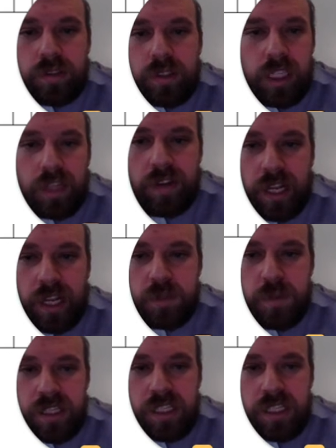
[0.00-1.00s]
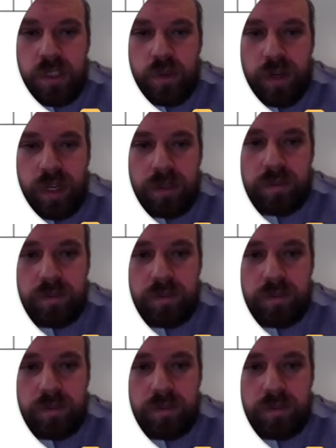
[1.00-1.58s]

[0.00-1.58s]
And the next piece is 3.